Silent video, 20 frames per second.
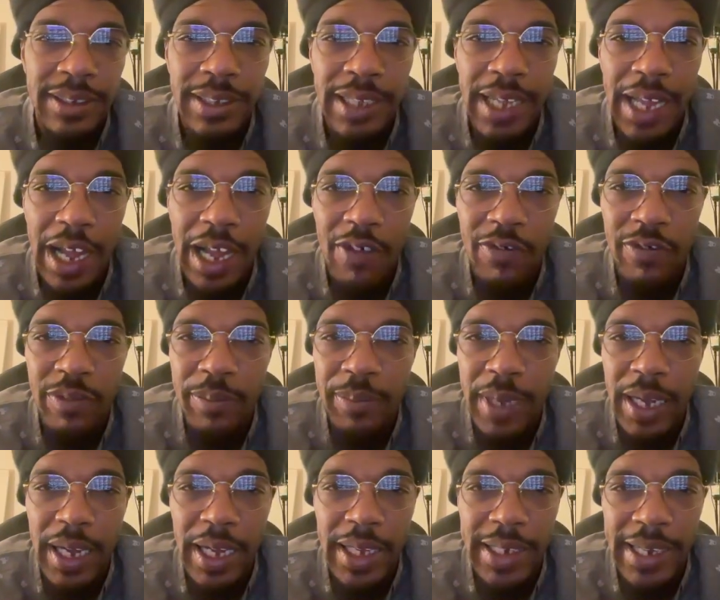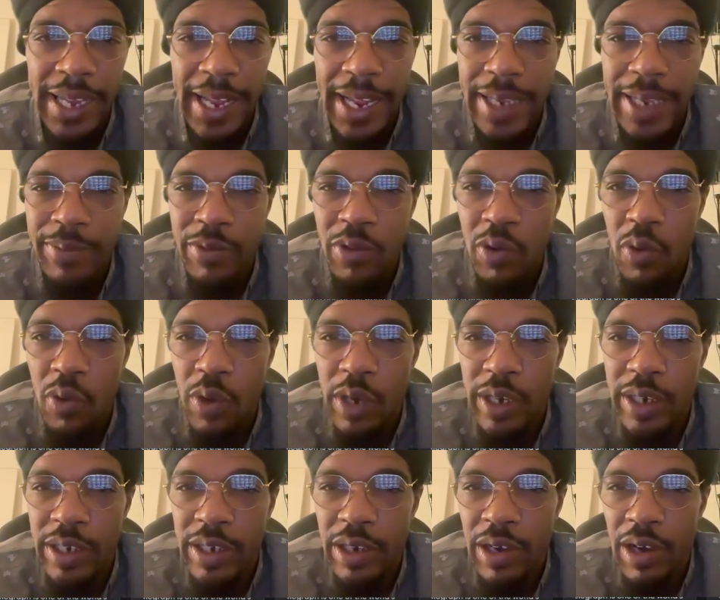Alphabot,
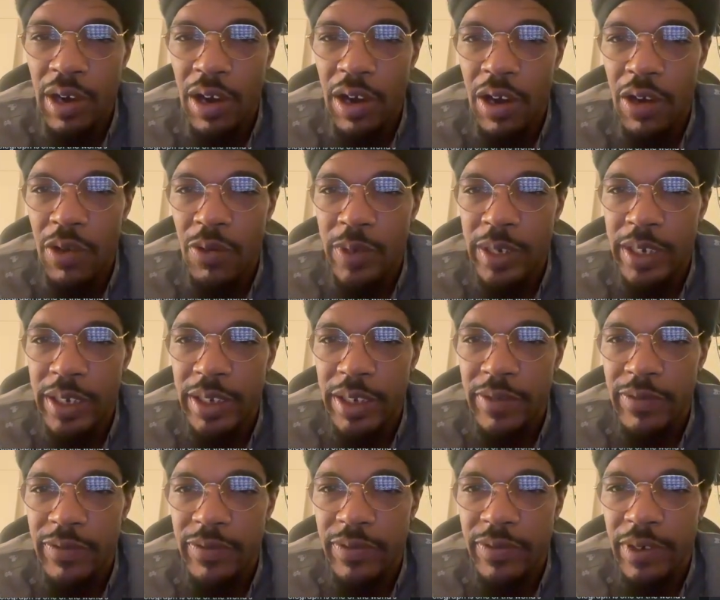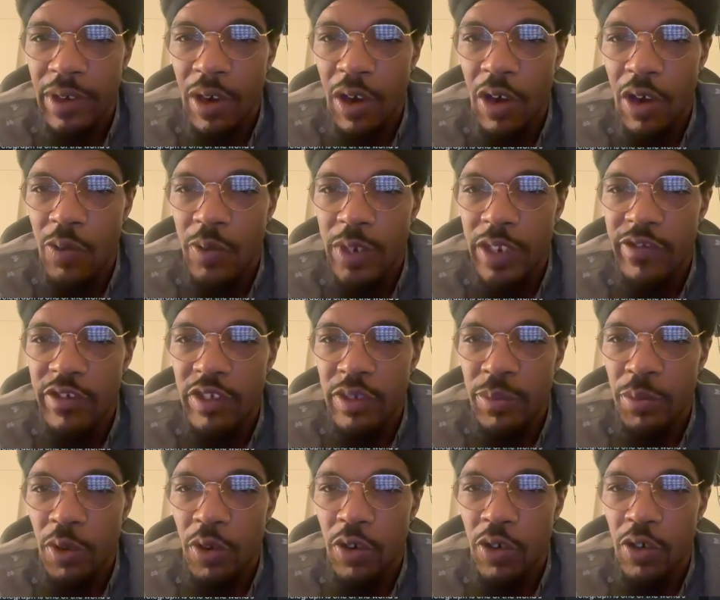ApeCoin, Arweave. Arweave is a
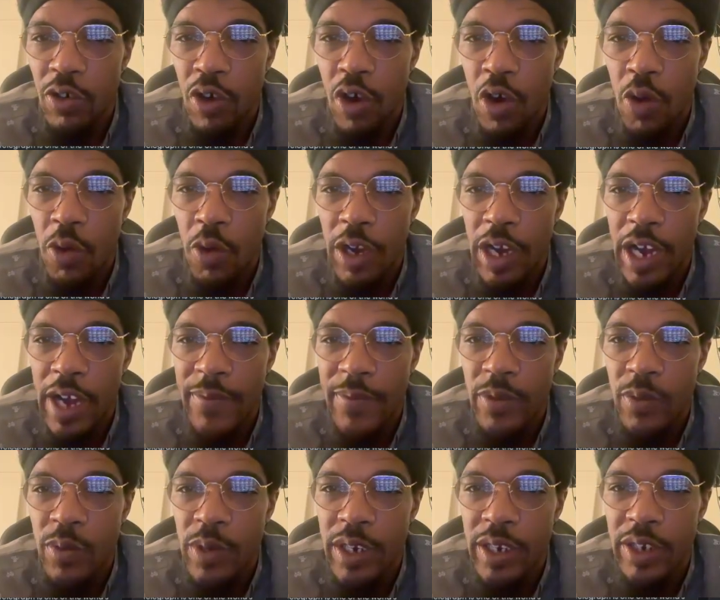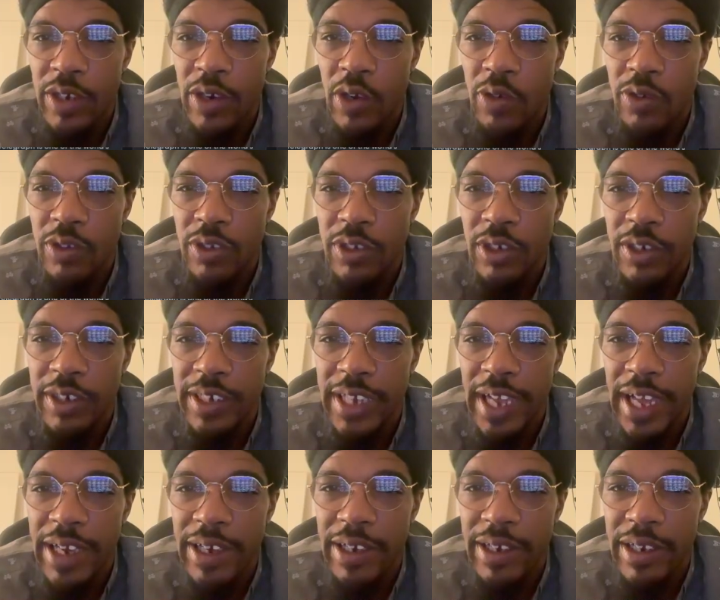protocol where everyone can host their
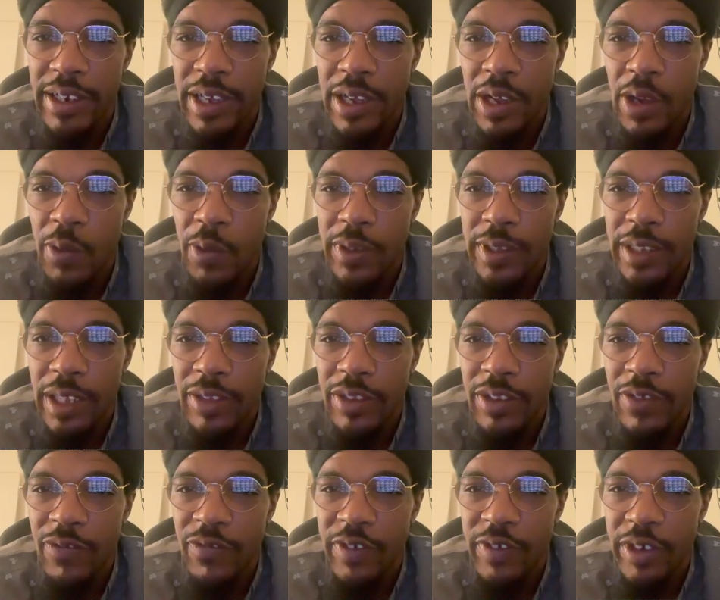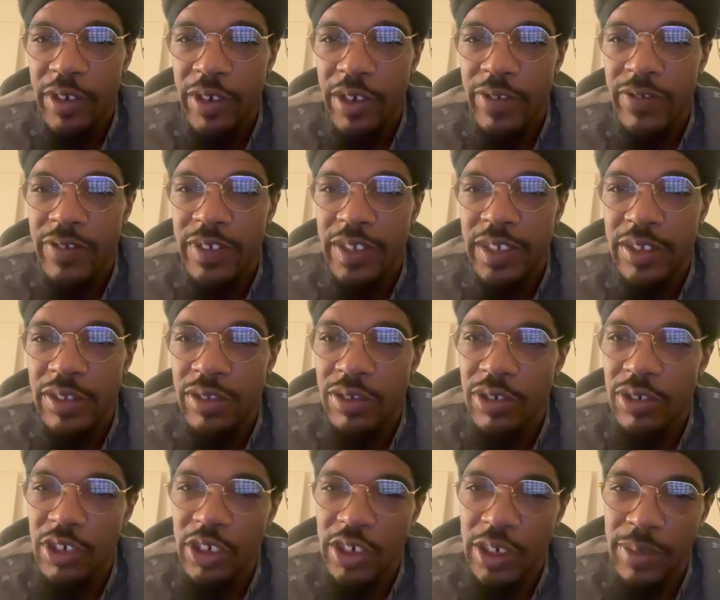data without the fear of
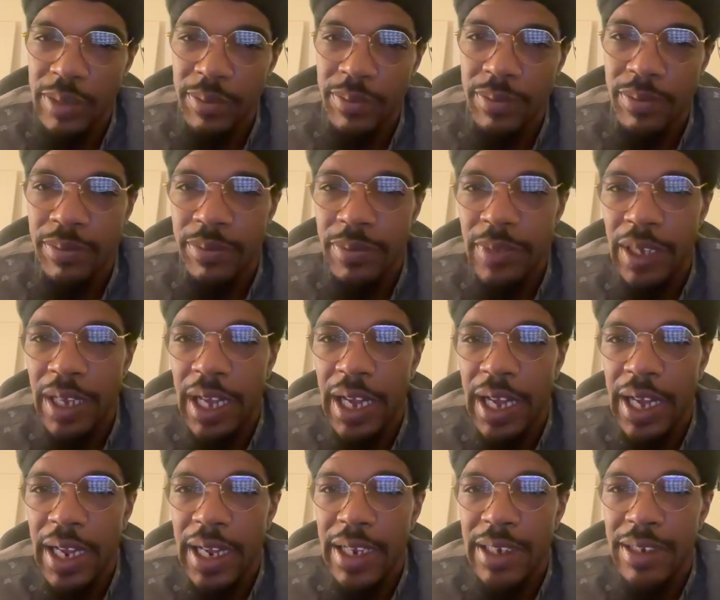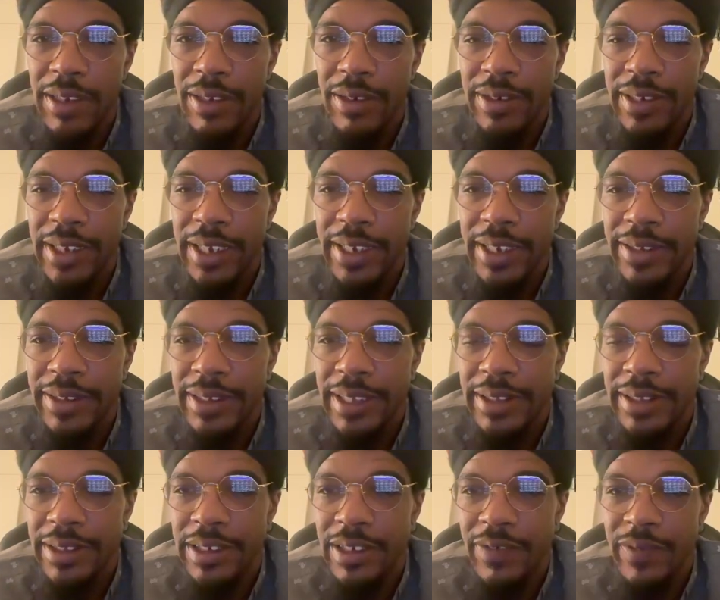censorship. Okay,
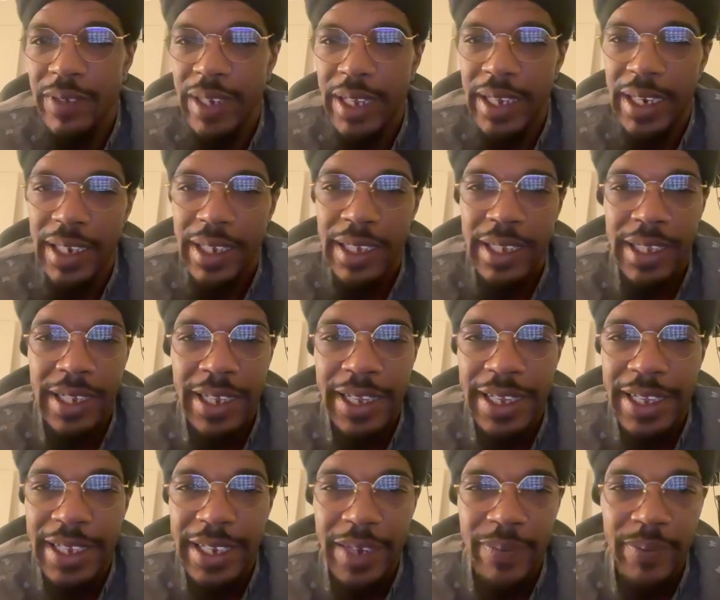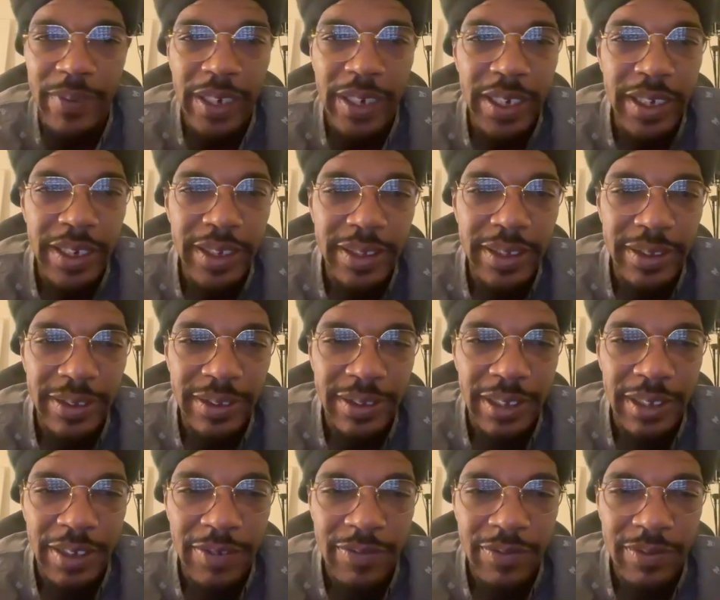that's good for like NFTs and
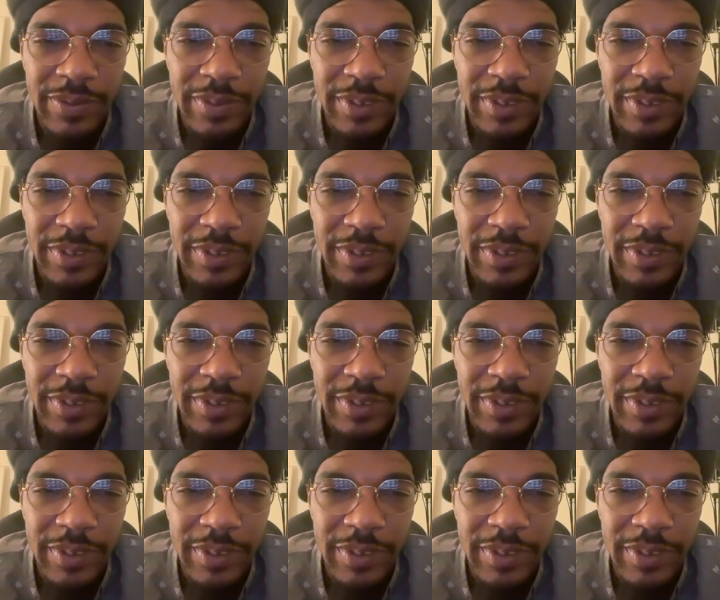stuff.